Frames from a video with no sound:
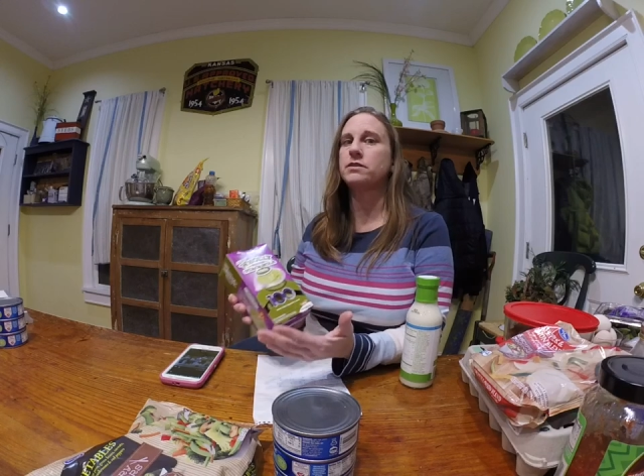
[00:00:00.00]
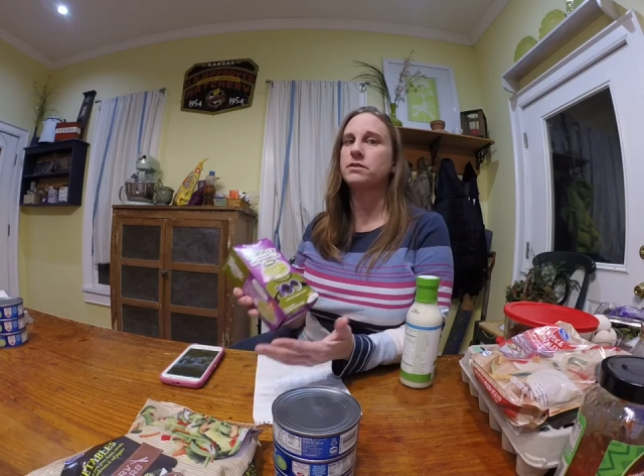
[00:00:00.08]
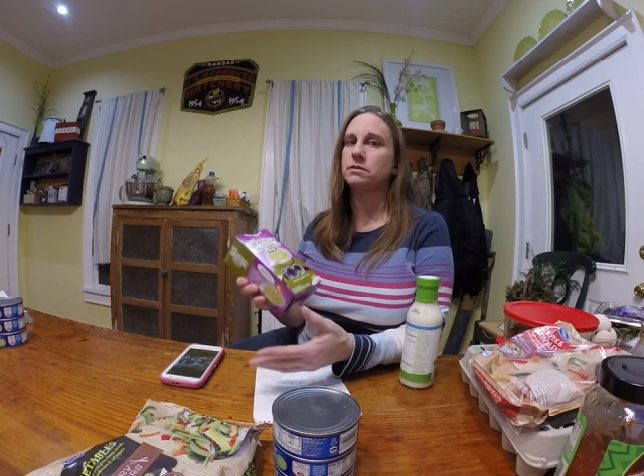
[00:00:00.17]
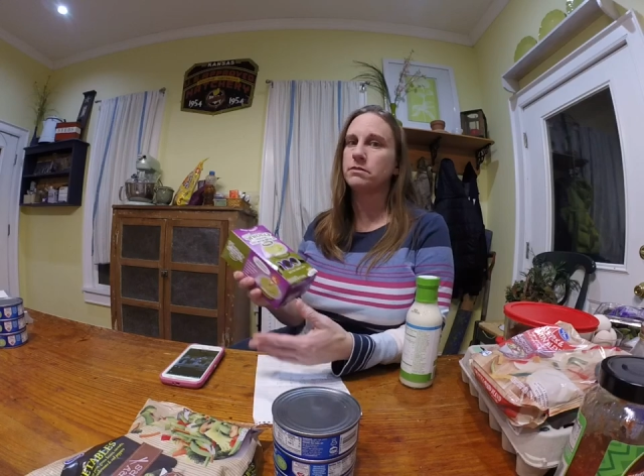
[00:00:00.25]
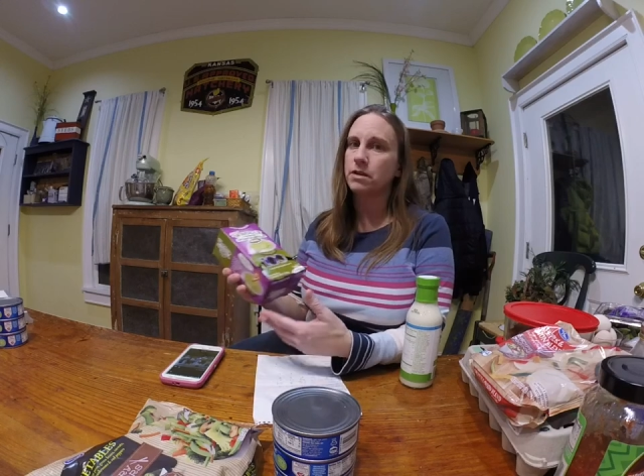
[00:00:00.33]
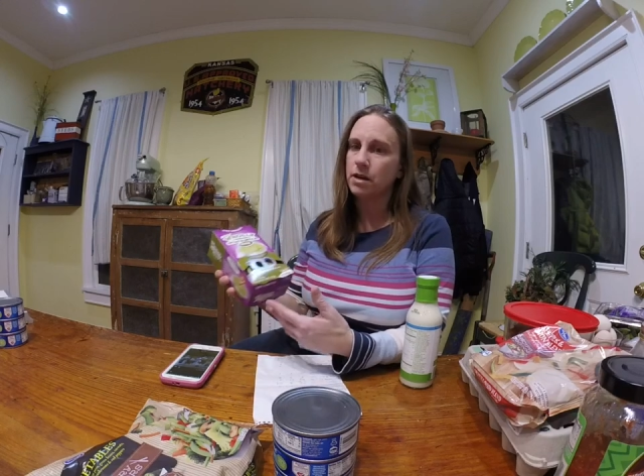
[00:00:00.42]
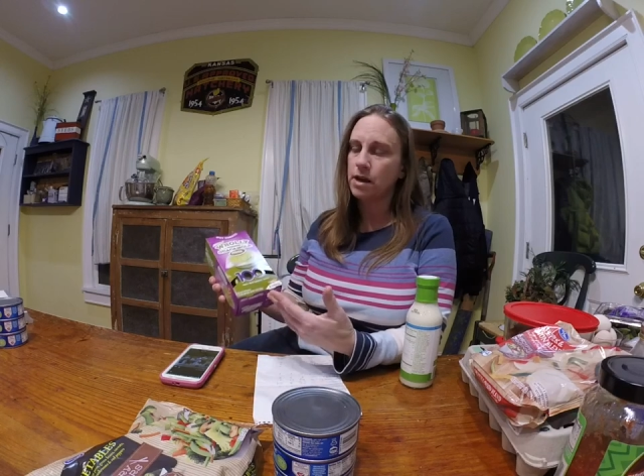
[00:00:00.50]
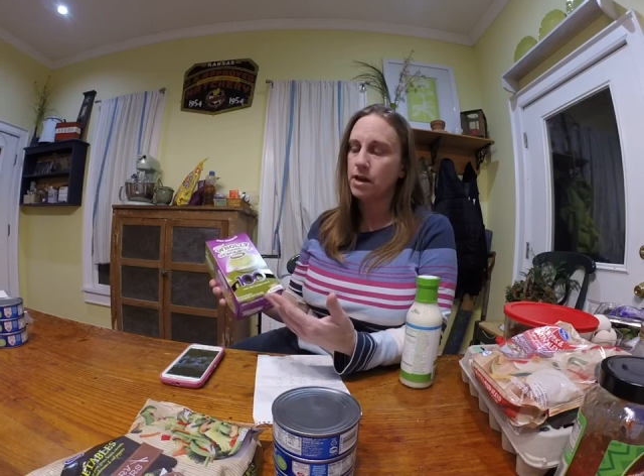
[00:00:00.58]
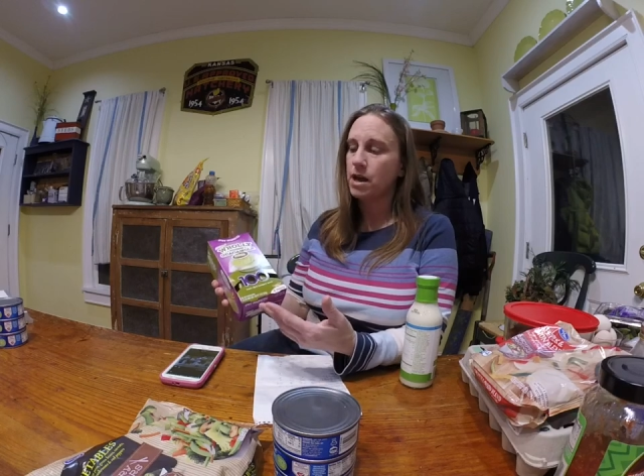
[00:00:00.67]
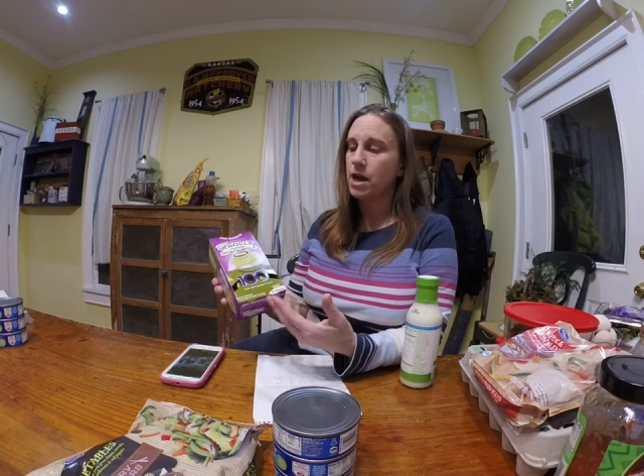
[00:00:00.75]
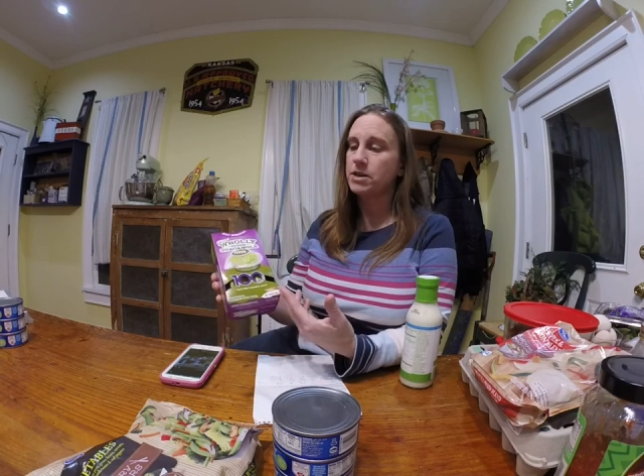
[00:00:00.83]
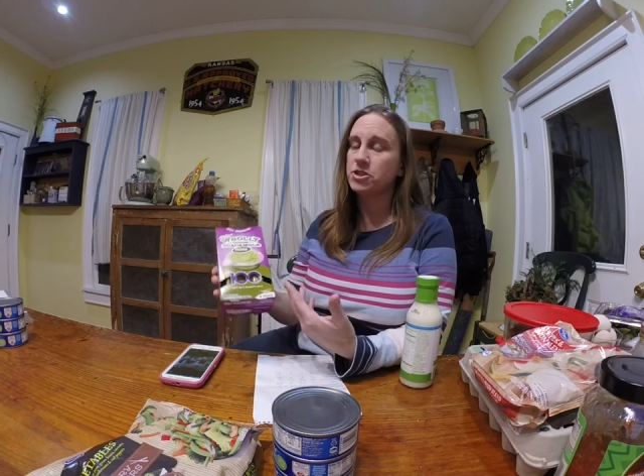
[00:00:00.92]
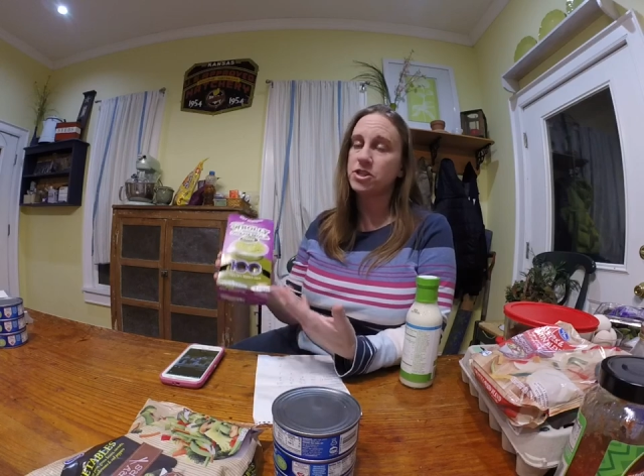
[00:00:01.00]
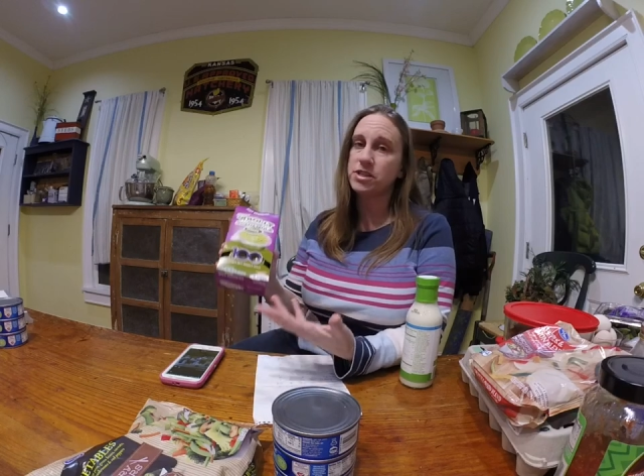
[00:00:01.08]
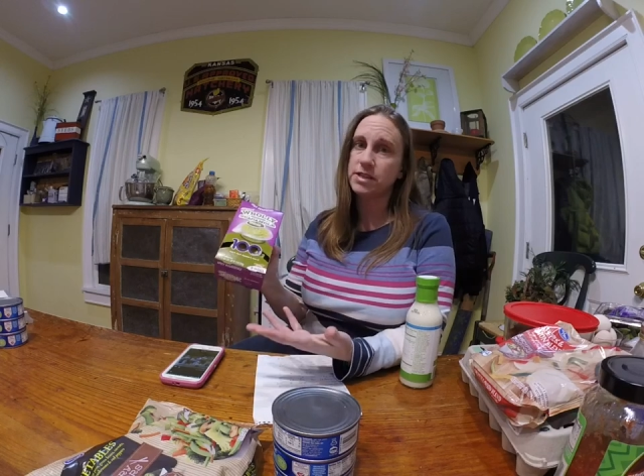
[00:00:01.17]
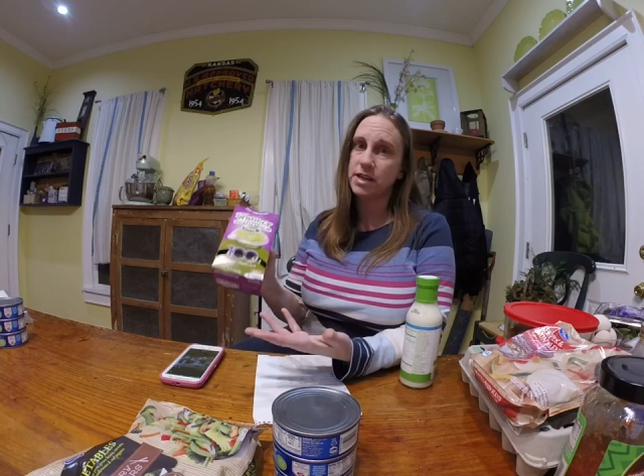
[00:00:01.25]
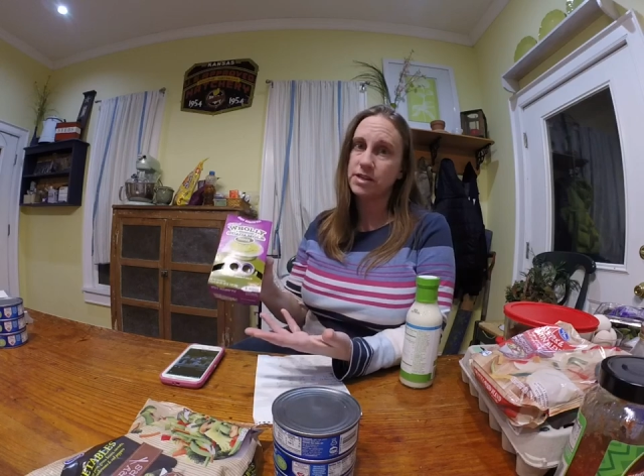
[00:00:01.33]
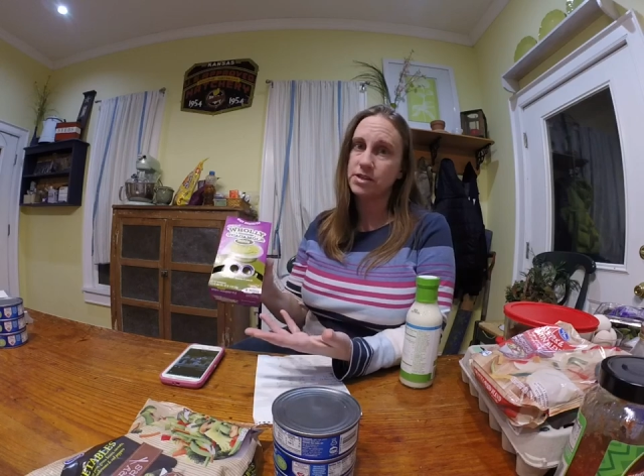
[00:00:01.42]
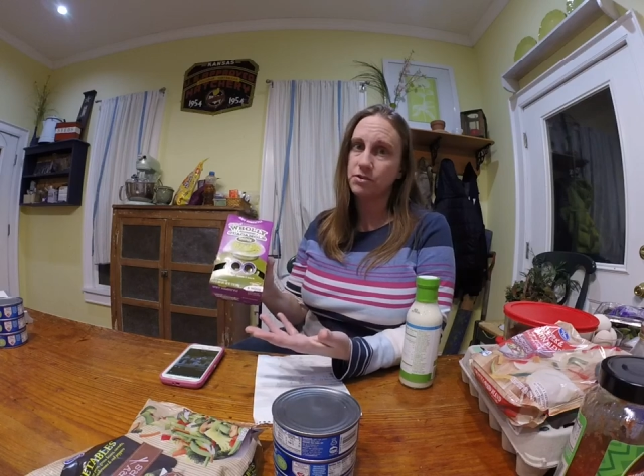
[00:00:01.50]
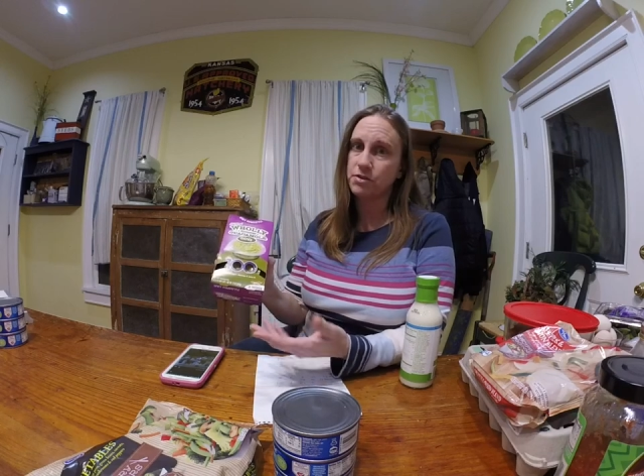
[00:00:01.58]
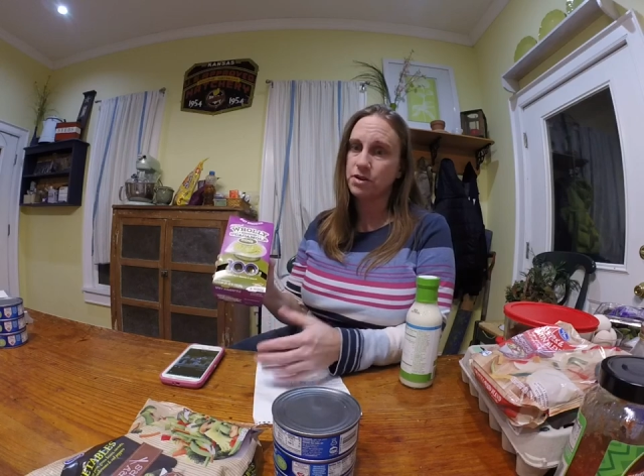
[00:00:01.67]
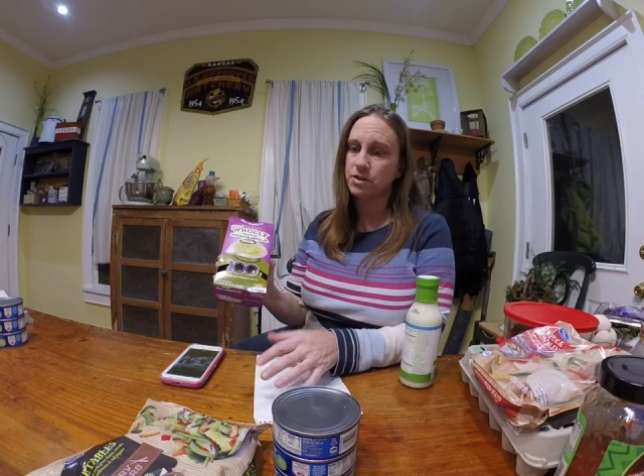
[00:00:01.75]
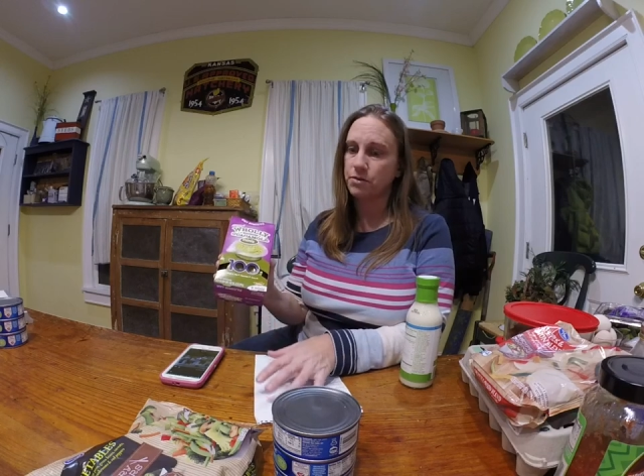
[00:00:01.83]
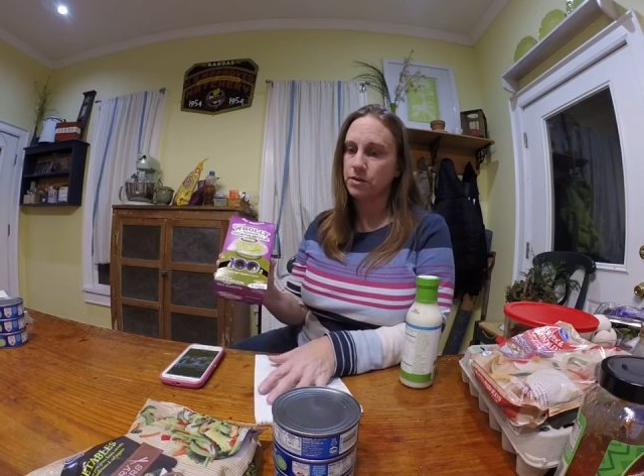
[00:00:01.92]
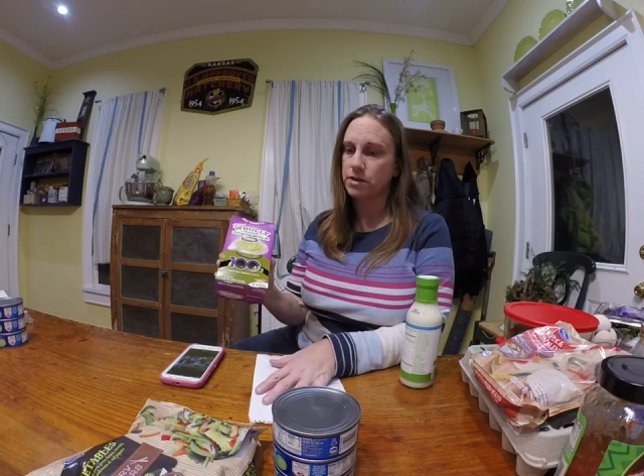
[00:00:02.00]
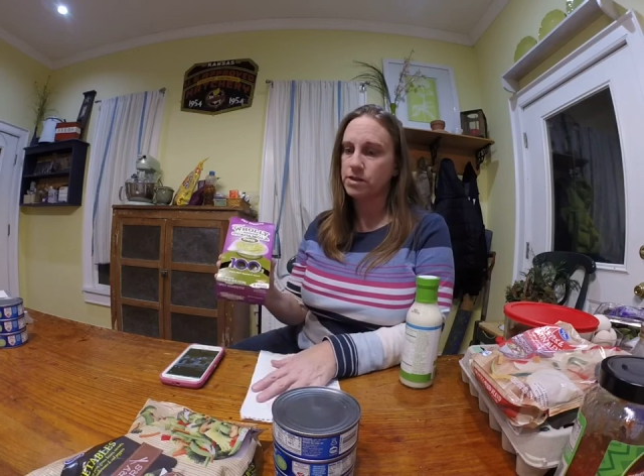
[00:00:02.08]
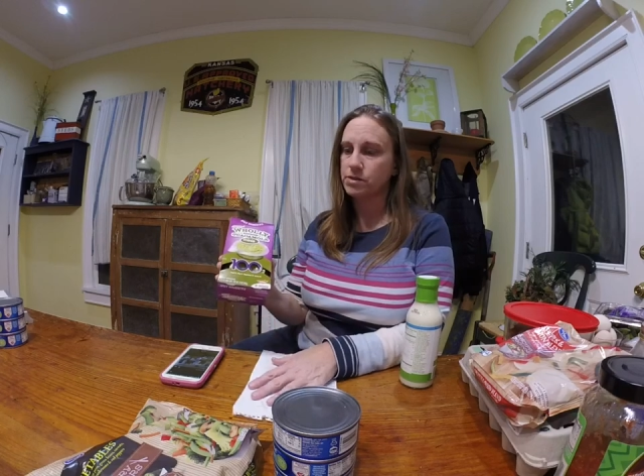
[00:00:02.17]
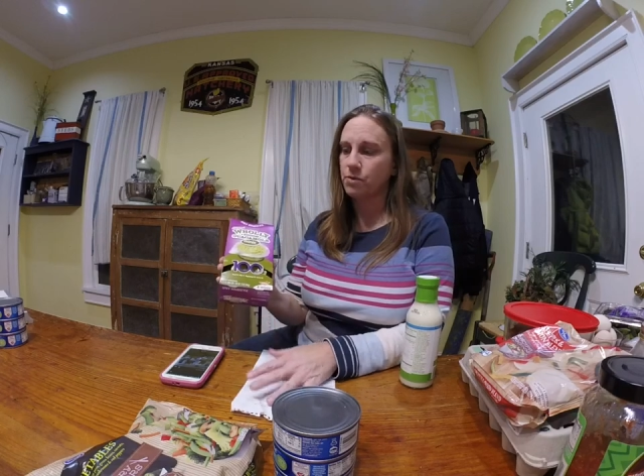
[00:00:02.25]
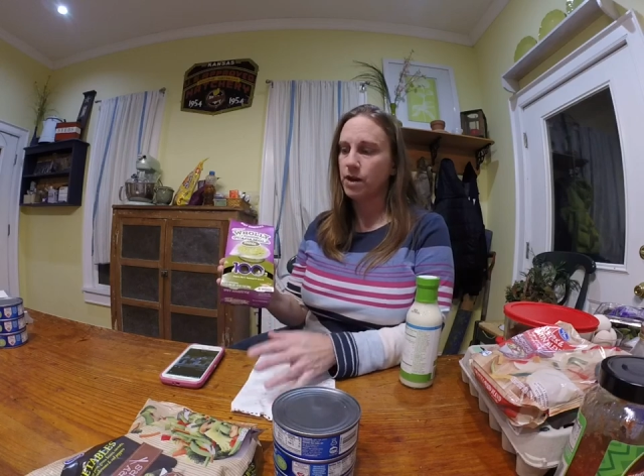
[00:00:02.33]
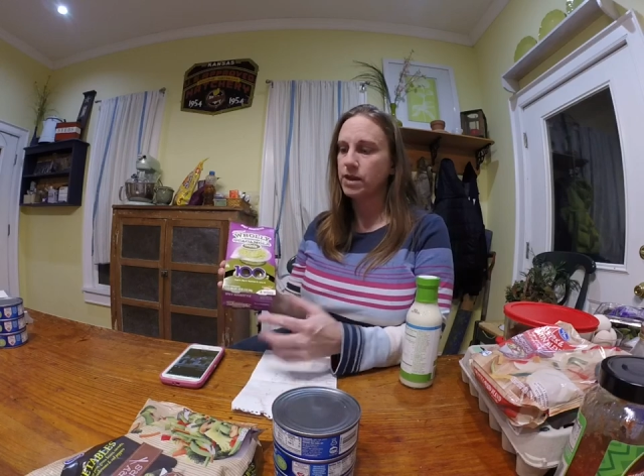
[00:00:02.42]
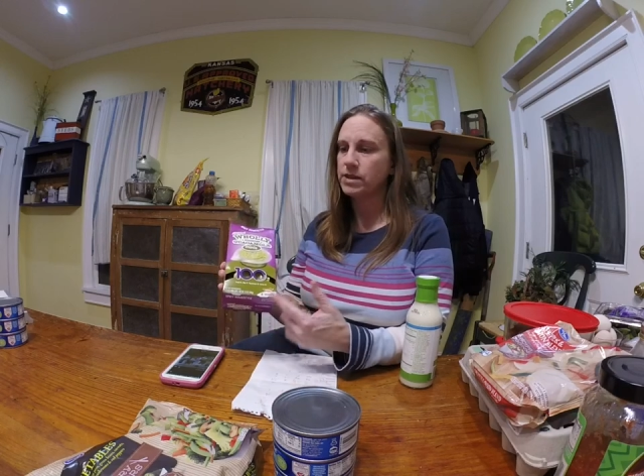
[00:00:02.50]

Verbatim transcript: And it's just easier to do it this way,